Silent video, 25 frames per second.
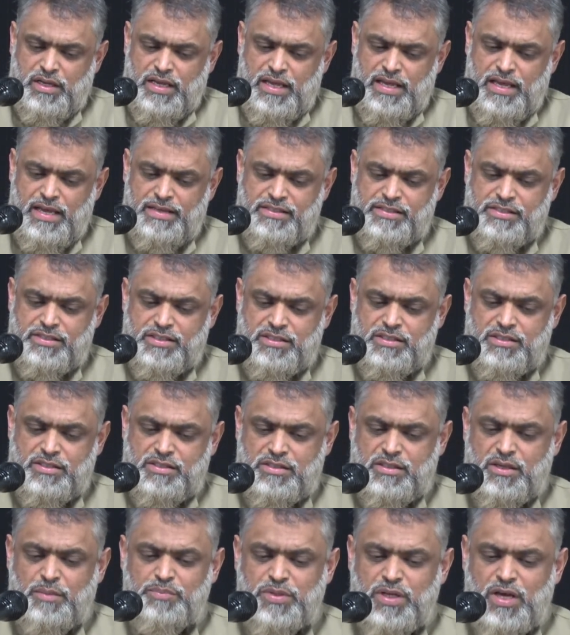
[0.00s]
It's
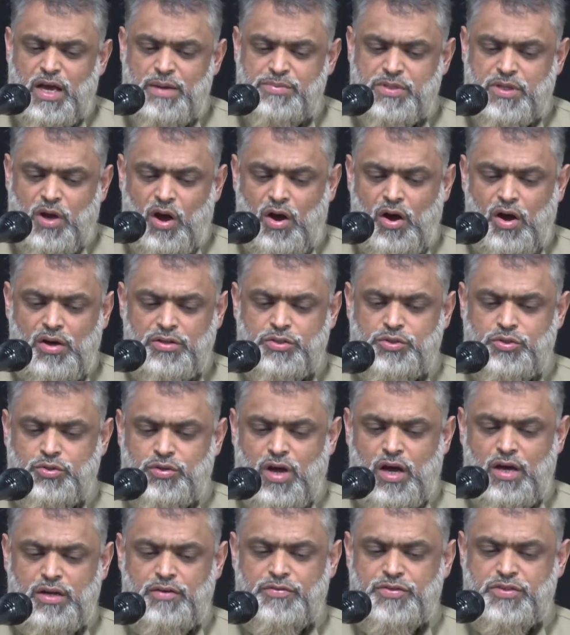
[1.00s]
sometimes hard to
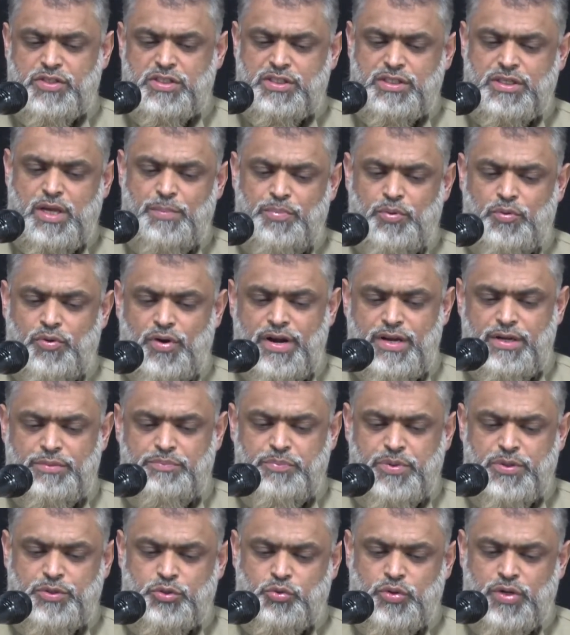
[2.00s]
kind of
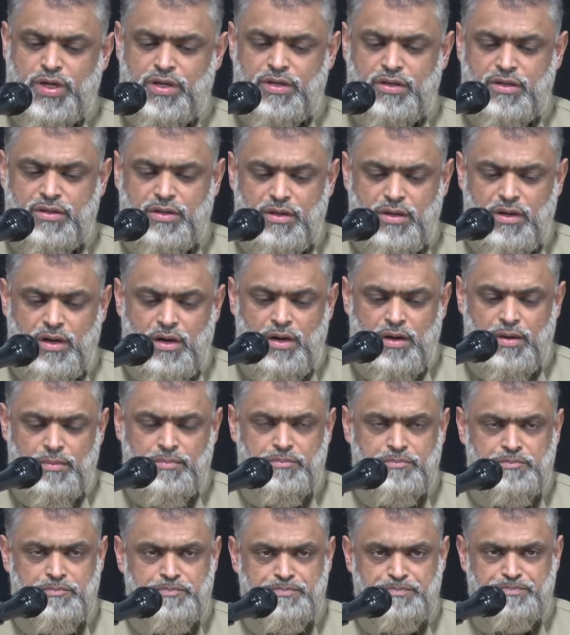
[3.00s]
separate between
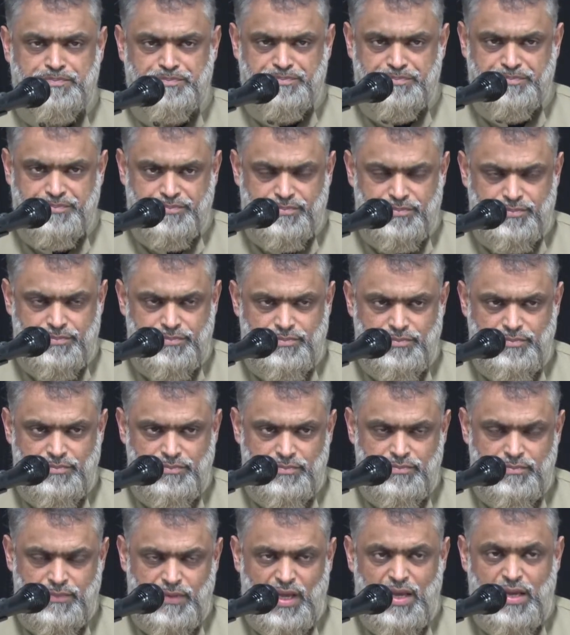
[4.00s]

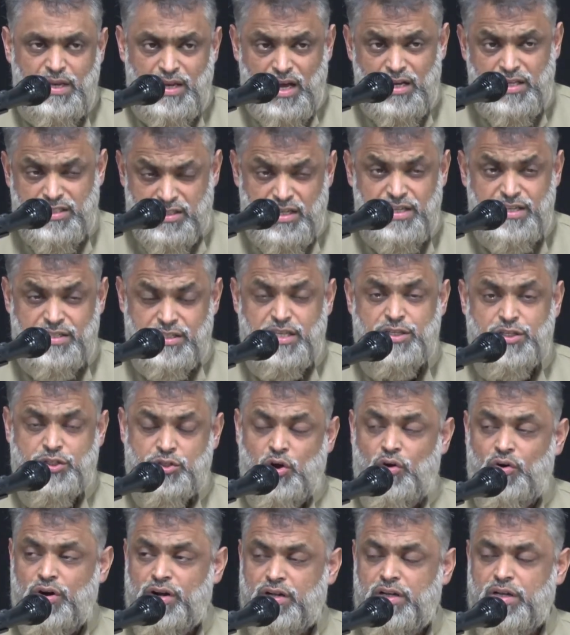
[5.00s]
at least
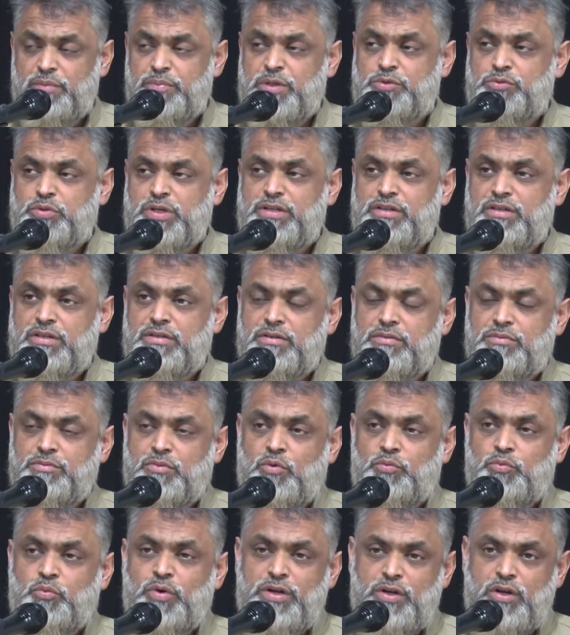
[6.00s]
historically, between
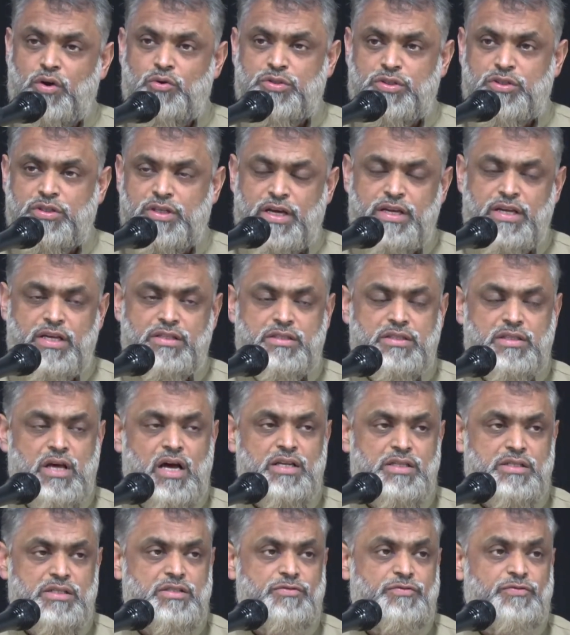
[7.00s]
what we know today
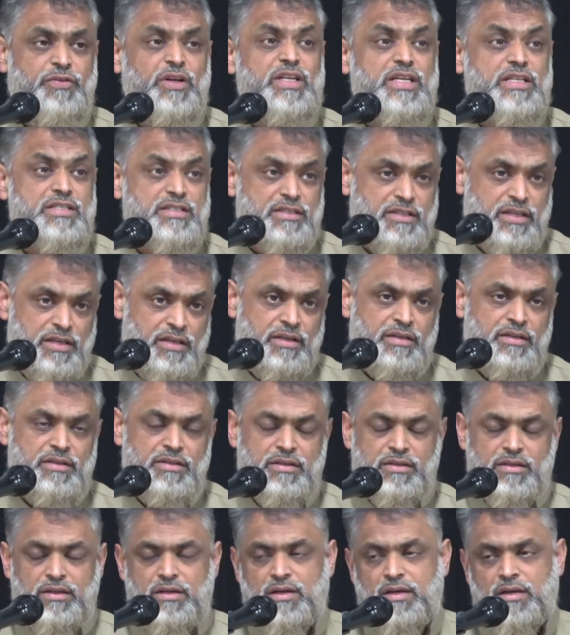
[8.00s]
as
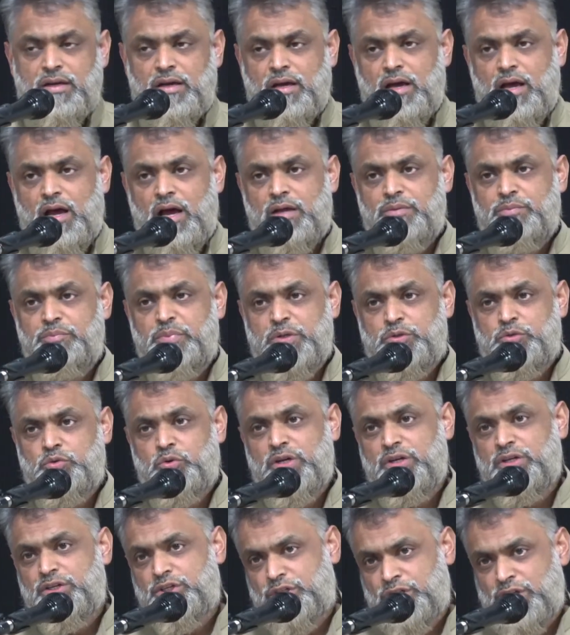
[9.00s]
Palestine and
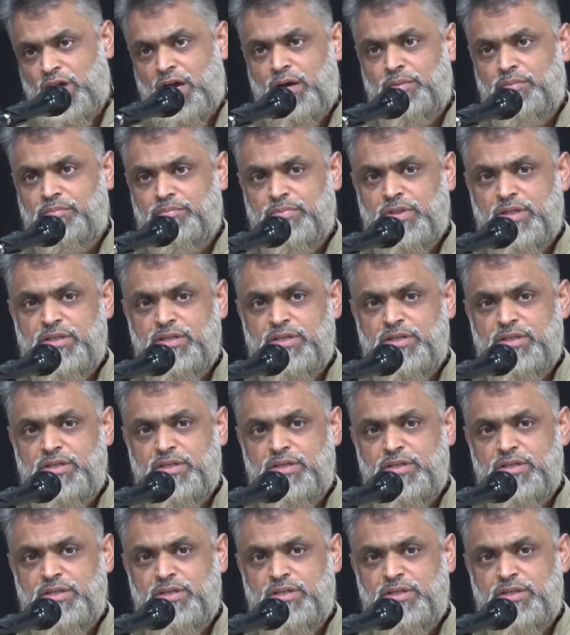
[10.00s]
between Sham.